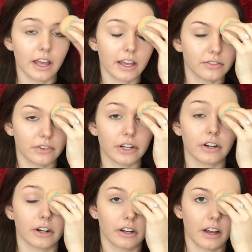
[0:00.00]
and for
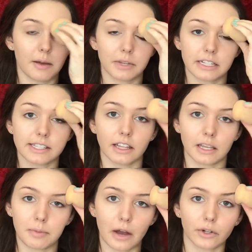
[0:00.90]
your
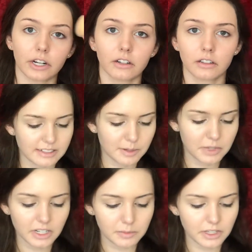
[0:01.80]
concealing powder. Next I'm
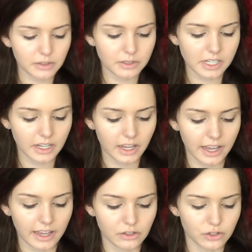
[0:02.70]
going to be using
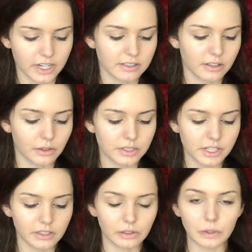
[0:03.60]
a
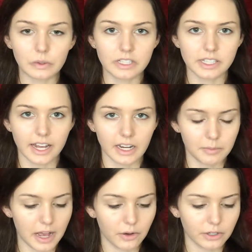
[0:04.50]
translucent loose setting
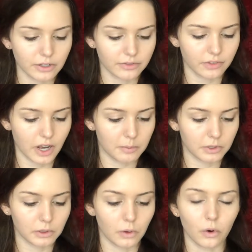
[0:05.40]
powder
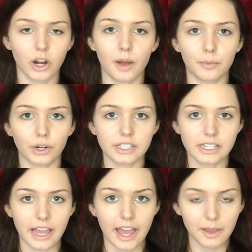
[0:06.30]
from Laura
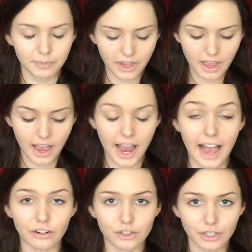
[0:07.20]
Mercier. I
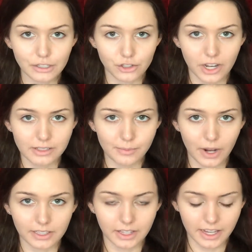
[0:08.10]
actually just
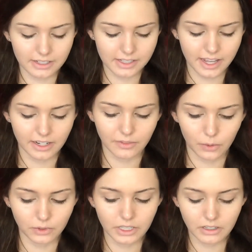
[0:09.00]
bought this and I've
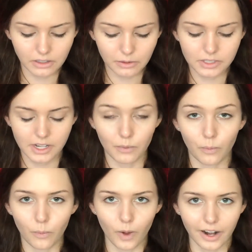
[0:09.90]
only used it
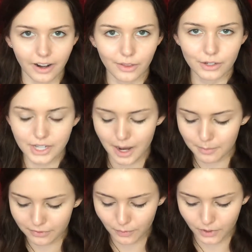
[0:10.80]
one other time
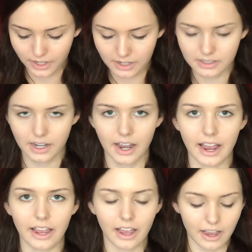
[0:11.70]
before this, and
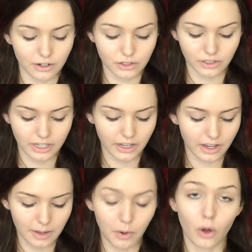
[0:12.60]
I actually
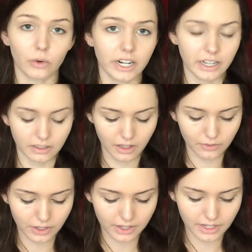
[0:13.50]
am already in
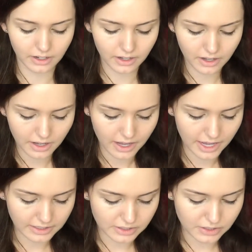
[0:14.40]
love with it.
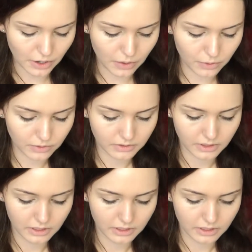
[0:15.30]
It's so